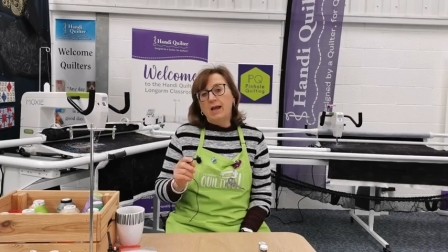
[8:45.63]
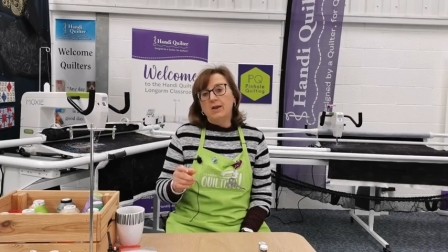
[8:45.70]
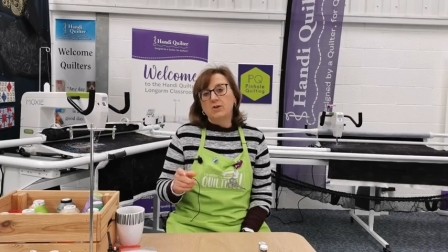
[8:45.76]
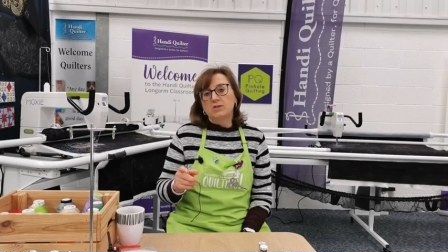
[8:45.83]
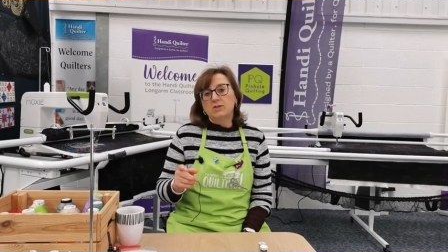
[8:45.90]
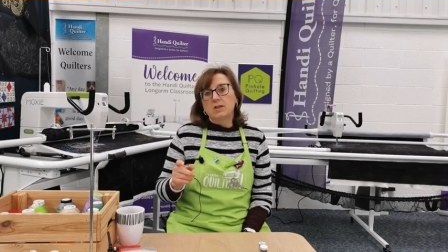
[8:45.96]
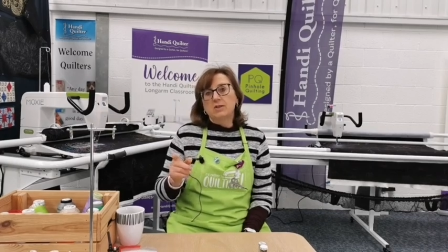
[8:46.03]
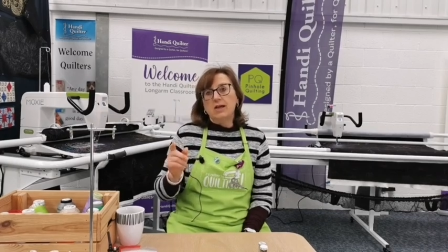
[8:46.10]

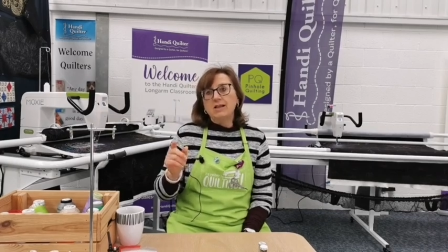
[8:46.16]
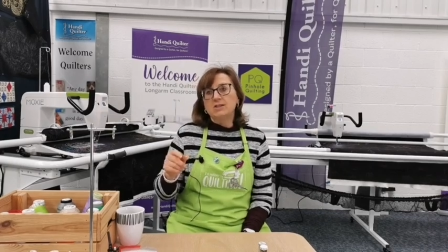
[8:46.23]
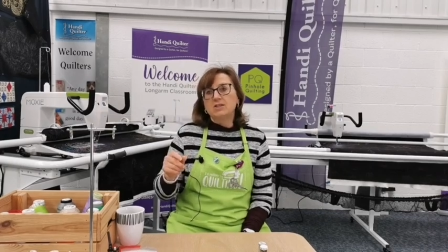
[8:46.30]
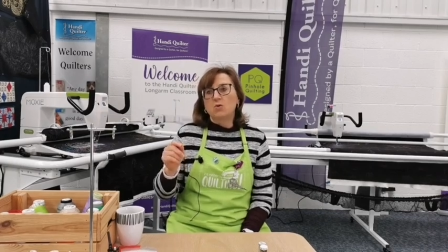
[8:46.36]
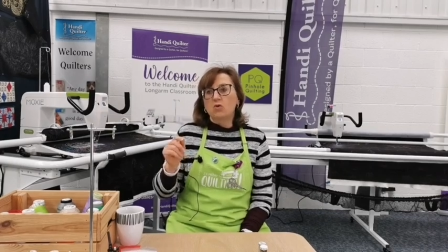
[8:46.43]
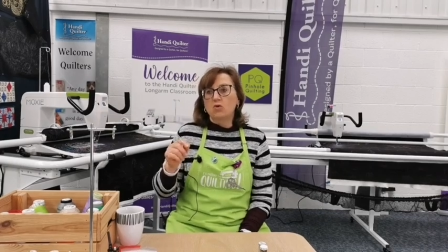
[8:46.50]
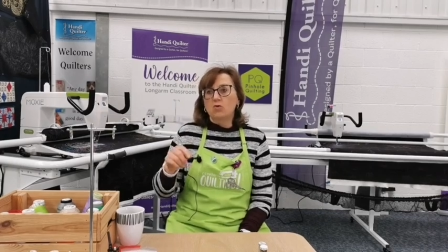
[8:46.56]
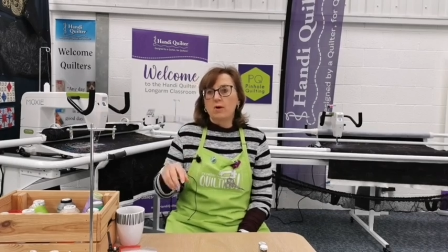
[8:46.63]
And
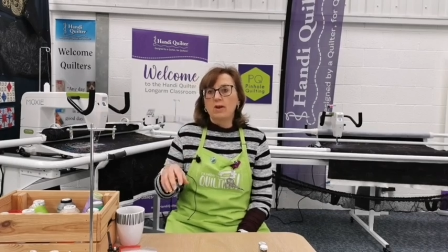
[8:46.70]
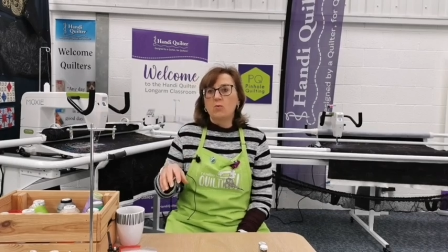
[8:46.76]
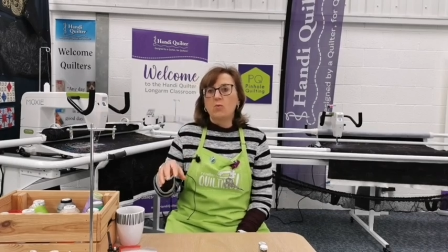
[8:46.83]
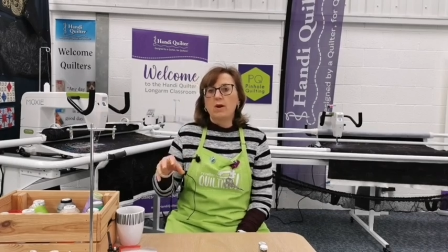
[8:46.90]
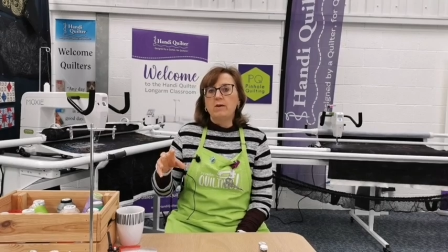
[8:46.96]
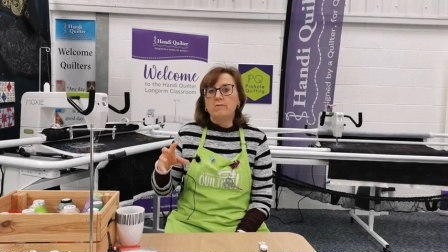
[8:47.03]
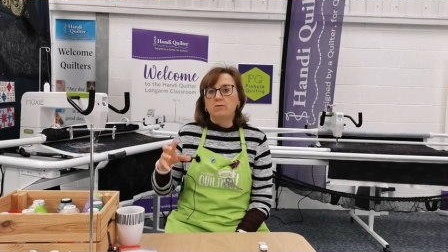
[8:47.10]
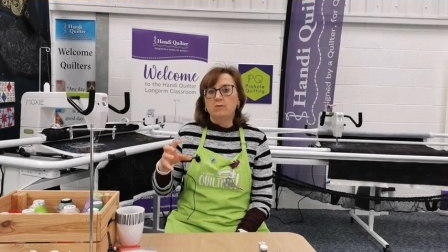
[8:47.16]
that's a
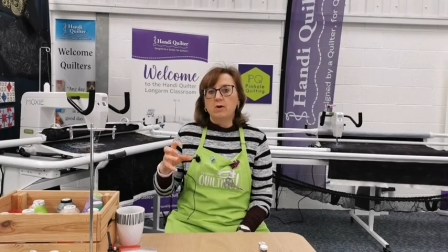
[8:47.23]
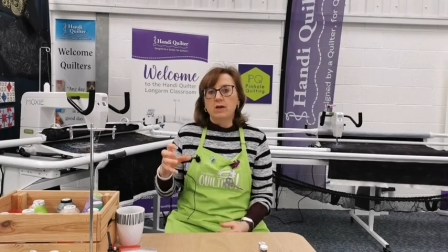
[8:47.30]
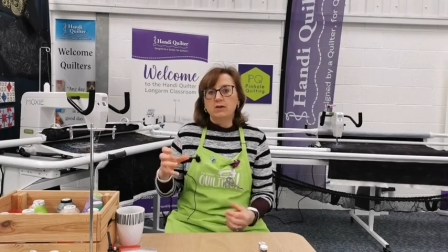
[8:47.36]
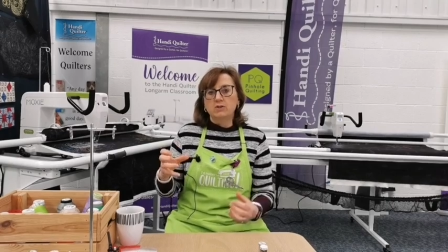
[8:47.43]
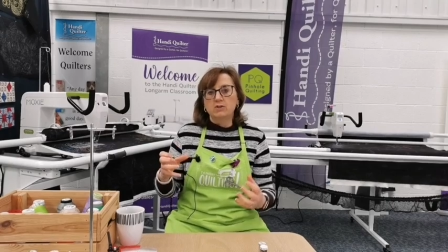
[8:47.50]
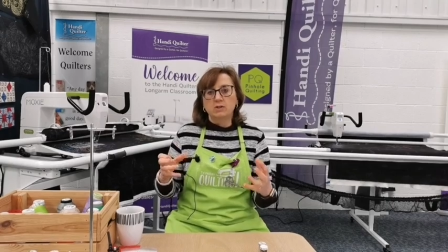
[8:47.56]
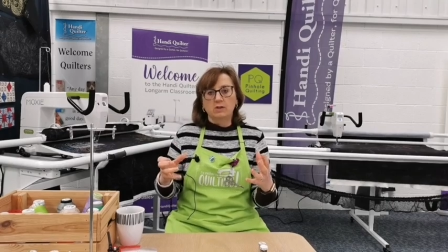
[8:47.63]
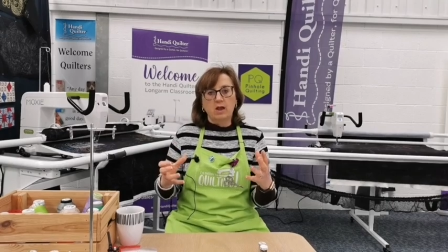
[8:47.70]
great way for
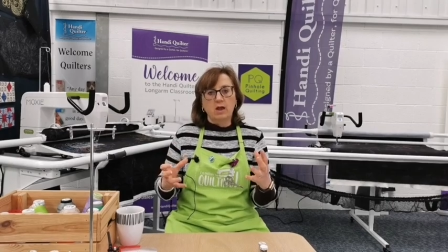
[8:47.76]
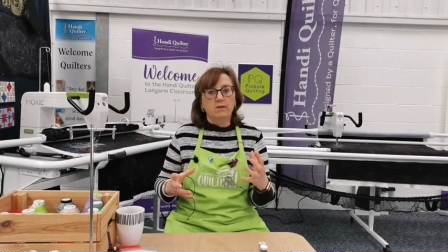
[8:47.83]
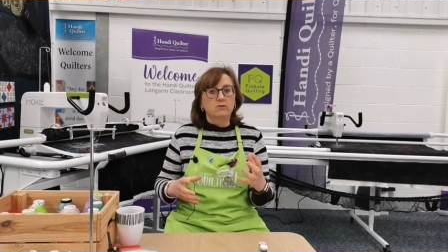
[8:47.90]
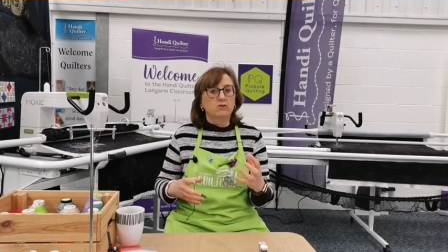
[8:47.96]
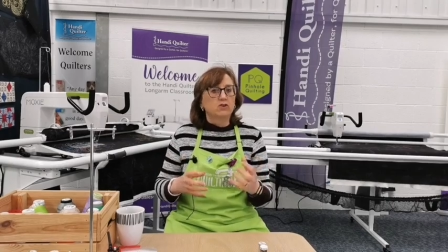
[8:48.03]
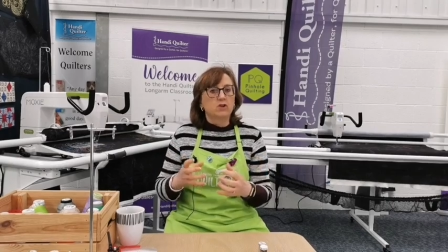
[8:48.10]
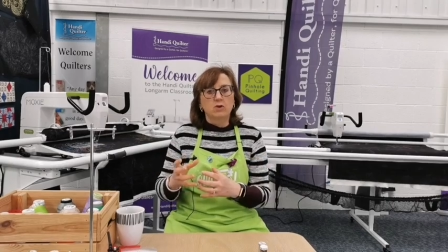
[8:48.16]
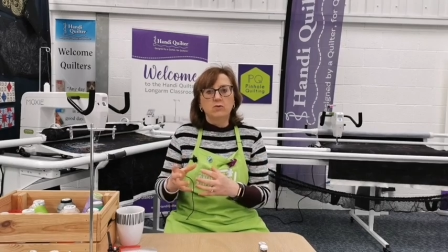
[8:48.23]
us to kind
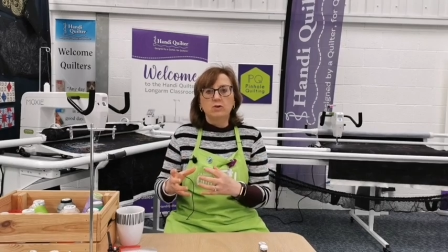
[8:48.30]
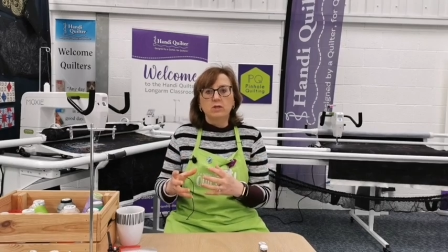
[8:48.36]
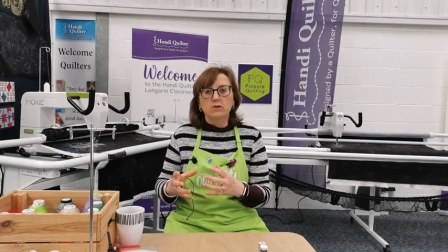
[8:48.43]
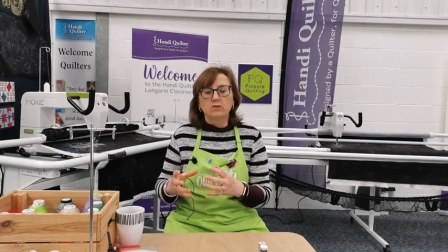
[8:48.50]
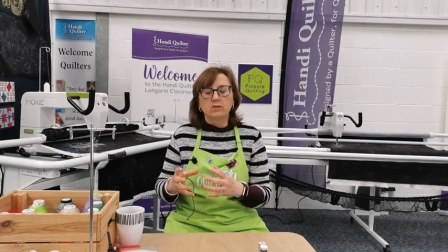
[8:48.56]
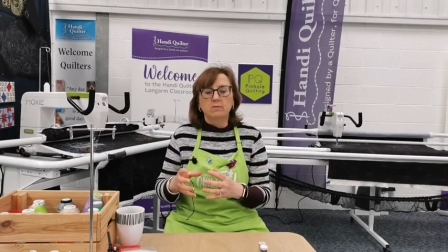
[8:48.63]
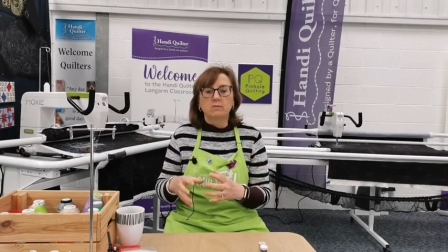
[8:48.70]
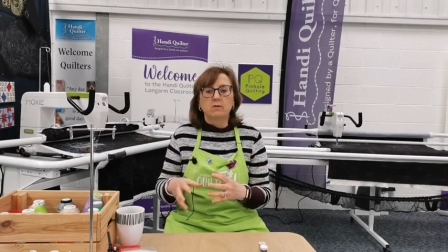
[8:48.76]
of show
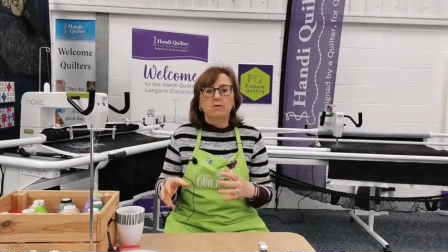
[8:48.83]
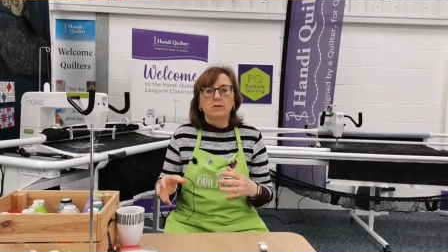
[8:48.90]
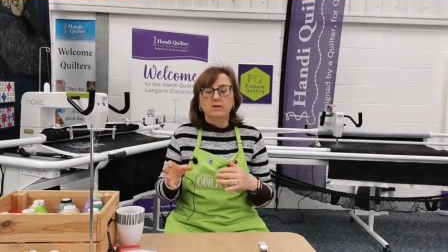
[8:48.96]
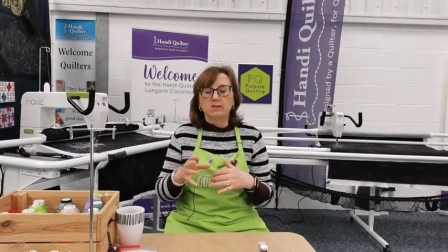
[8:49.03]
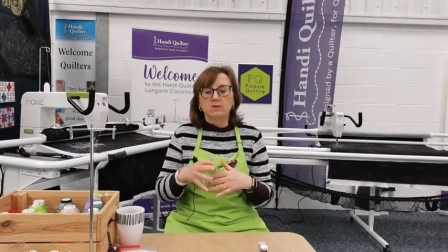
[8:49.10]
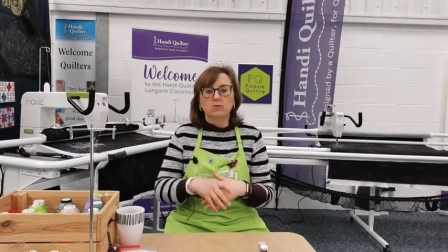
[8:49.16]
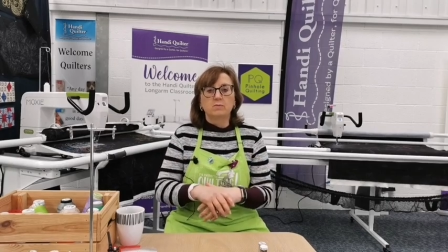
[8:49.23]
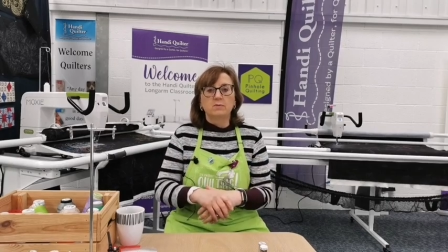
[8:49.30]
you some of the
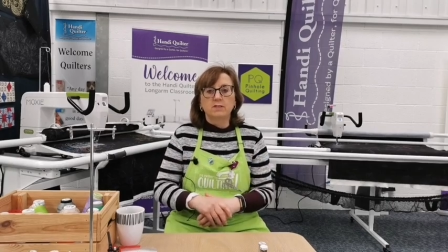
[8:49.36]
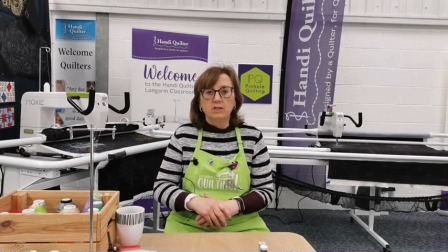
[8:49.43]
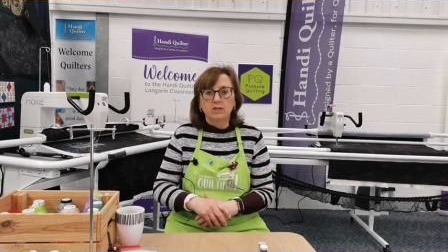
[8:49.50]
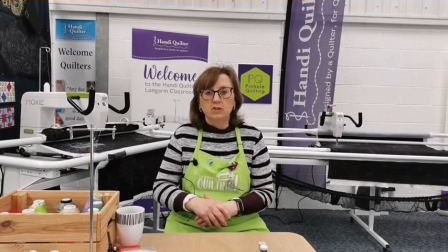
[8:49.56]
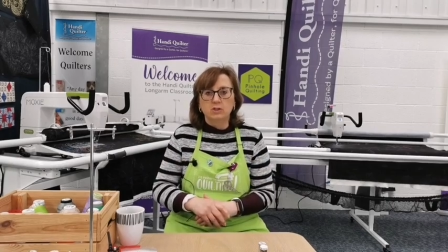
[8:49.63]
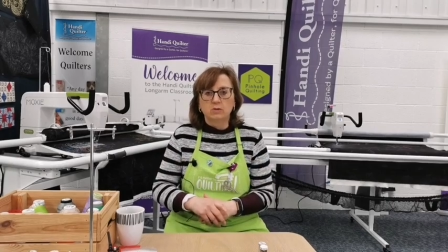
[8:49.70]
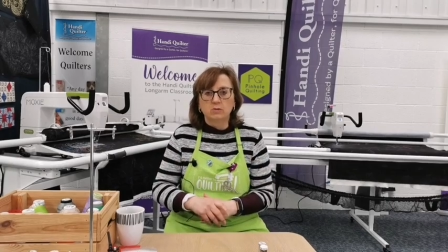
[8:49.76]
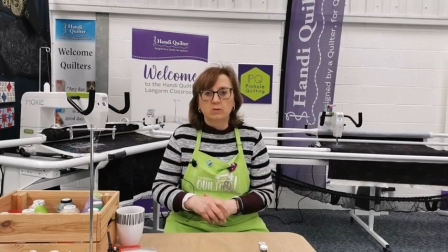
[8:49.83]
things that we'll be
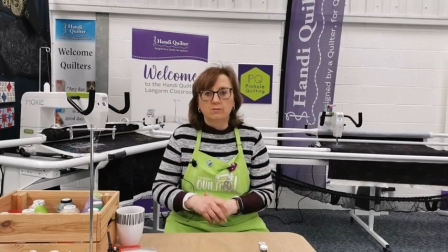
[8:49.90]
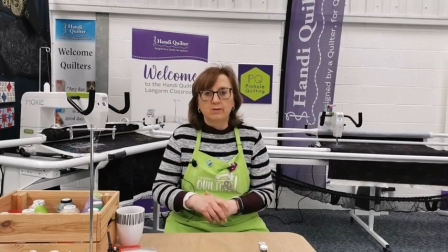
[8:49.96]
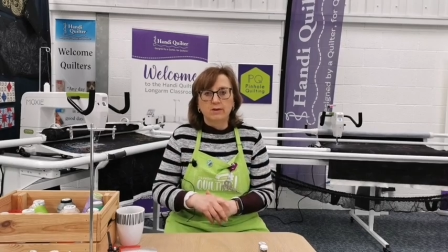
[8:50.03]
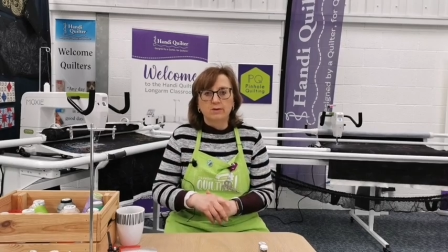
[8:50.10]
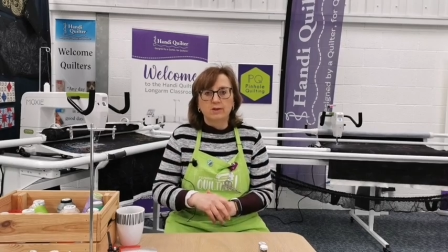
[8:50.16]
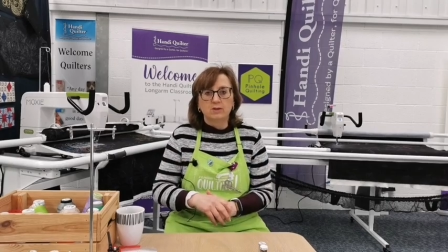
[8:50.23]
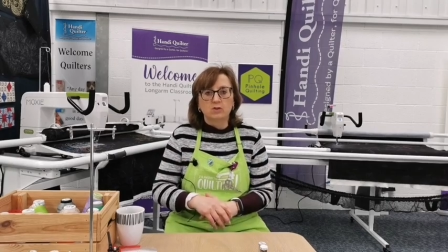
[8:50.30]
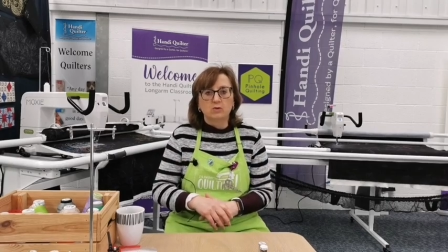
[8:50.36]
teaching on the
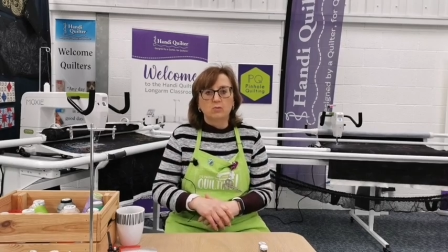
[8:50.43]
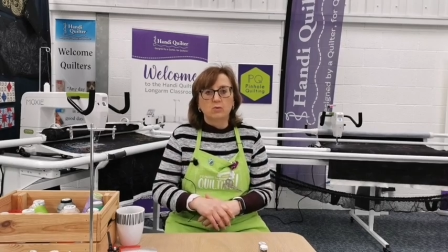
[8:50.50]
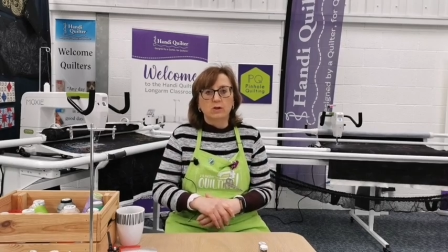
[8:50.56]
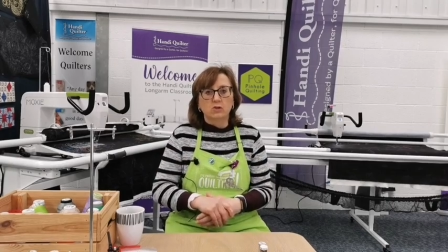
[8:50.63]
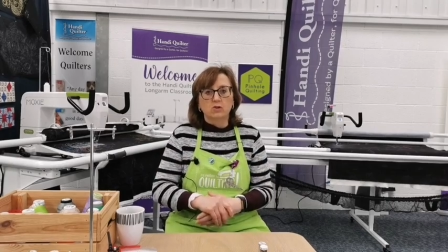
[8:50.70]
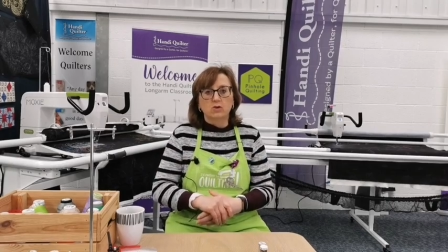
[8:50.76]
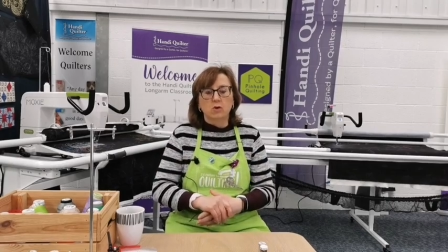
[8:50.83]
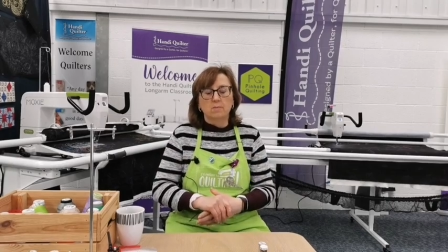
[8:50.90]
foundation
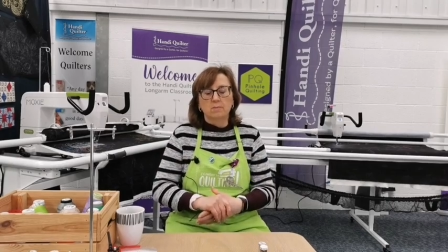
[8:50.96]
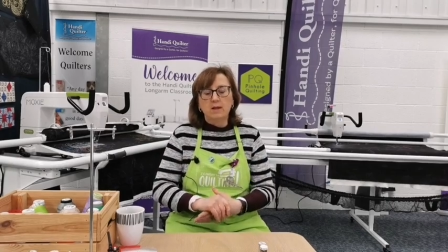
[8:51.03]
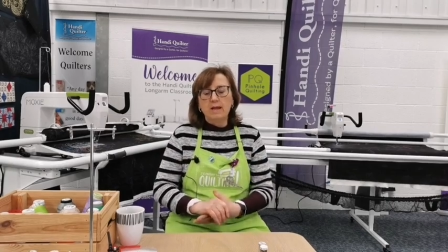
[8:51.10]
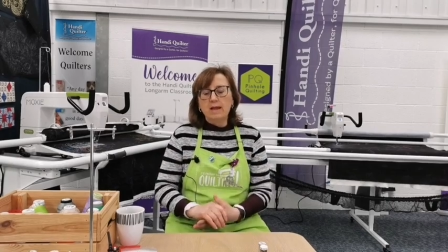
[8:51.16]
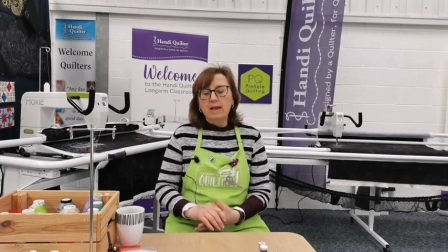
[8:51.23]
workshop.